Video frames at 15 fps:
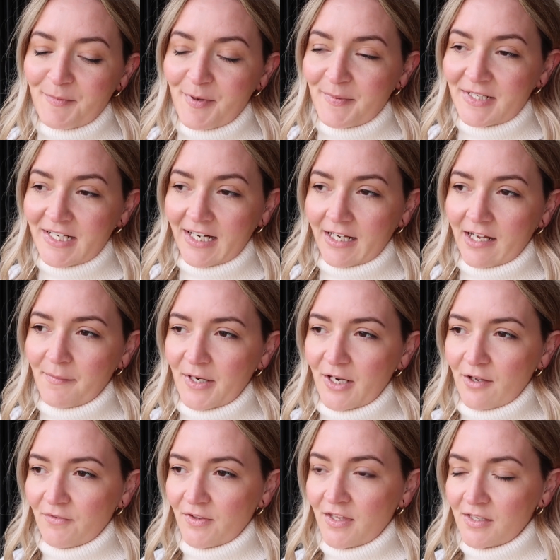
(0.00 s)
mum and dad are coming
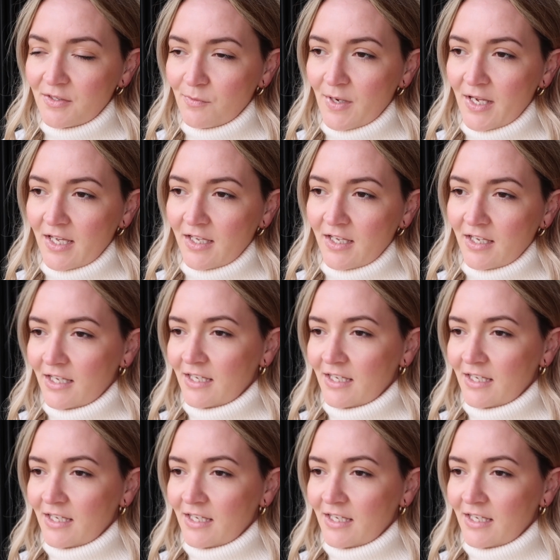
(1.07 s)
over this week,